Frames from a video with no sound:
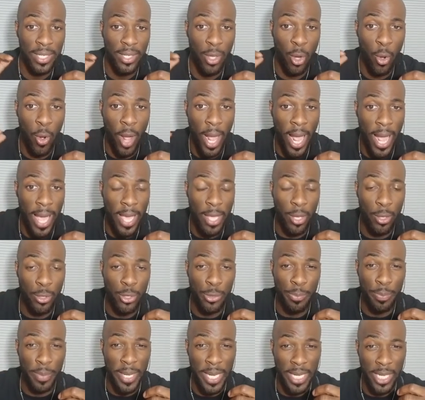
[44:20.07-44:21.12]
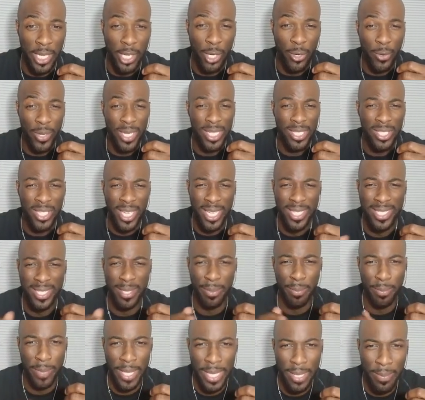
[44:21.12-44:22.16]
Ohio's meet and greet just to
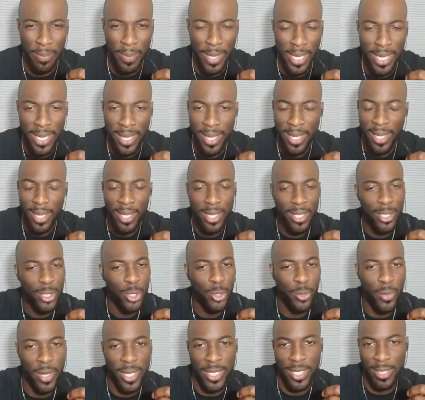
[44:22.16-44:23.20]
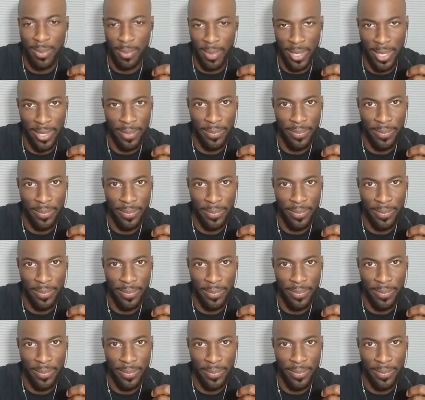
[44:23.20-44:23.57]
meet me? Trust me.